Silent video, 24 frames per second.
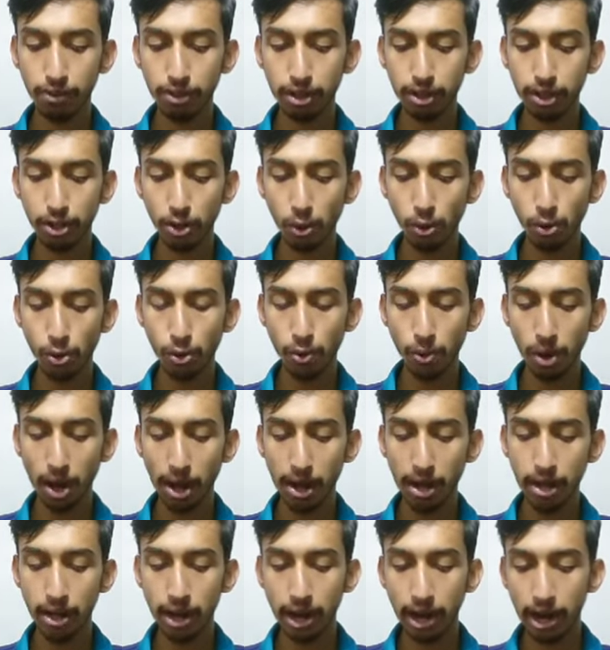
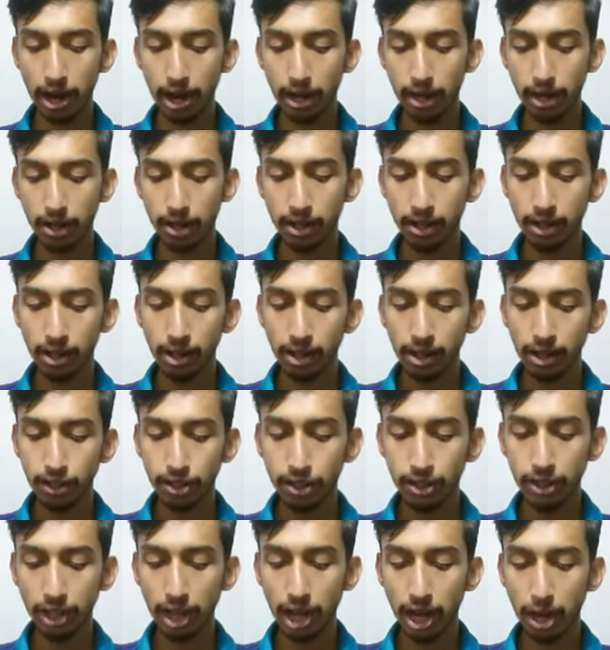QOL and
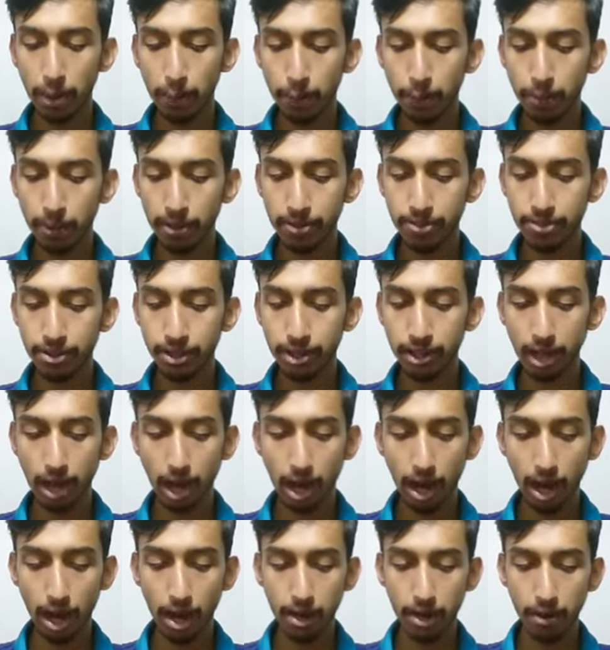gRPC
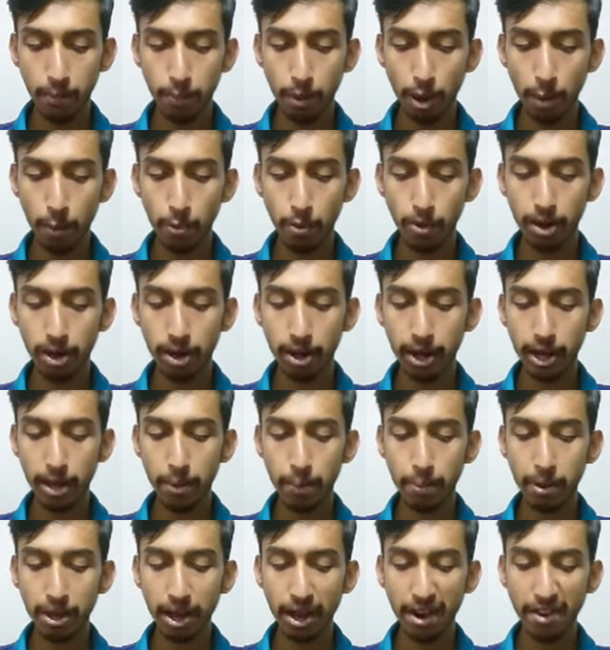are popular
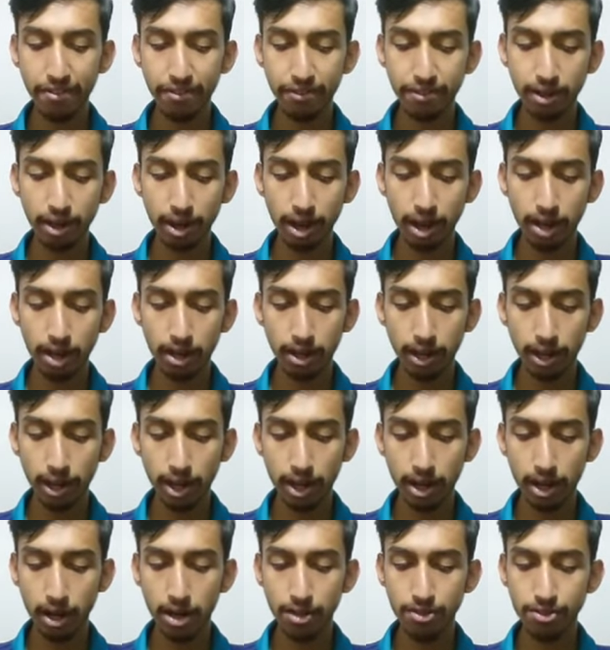API style. Here
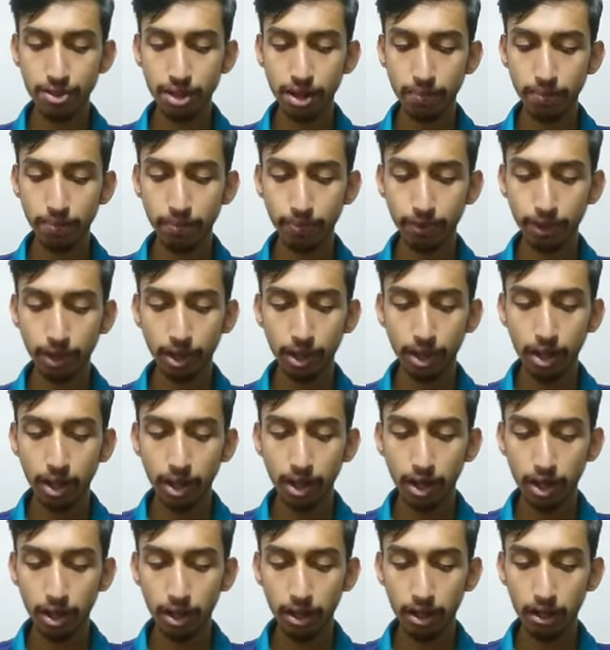are
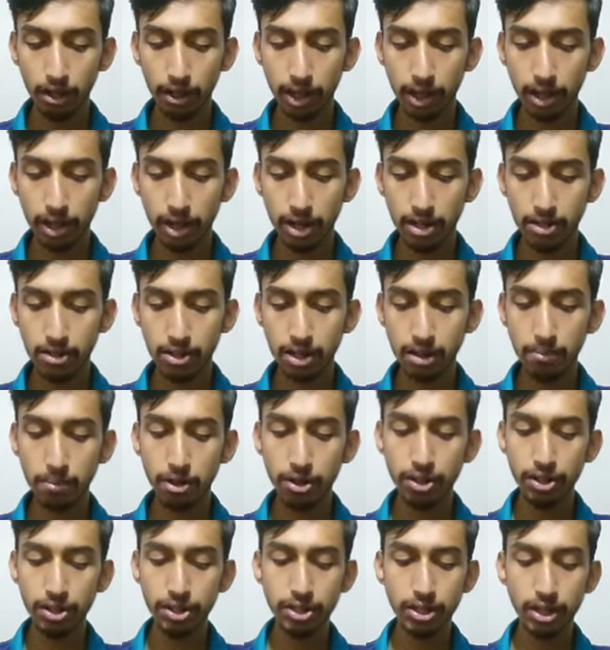some
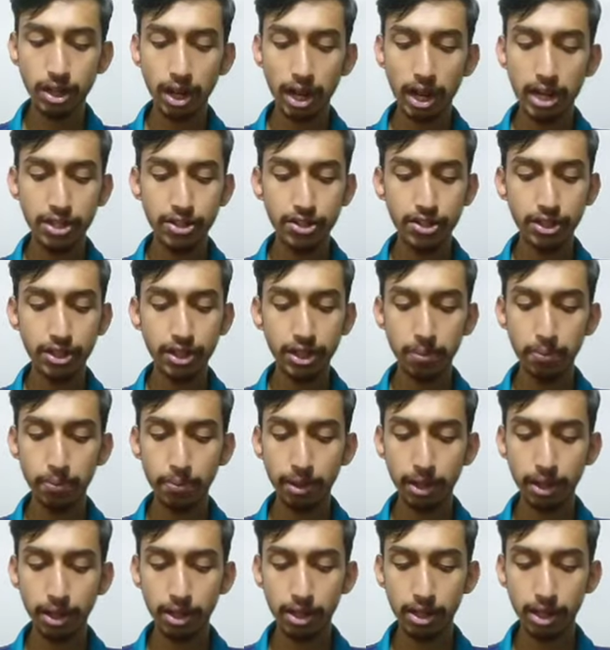additional
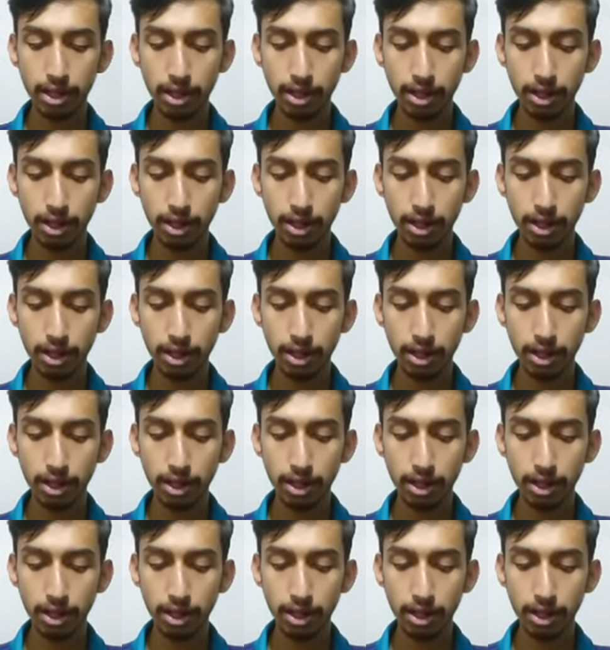HTTP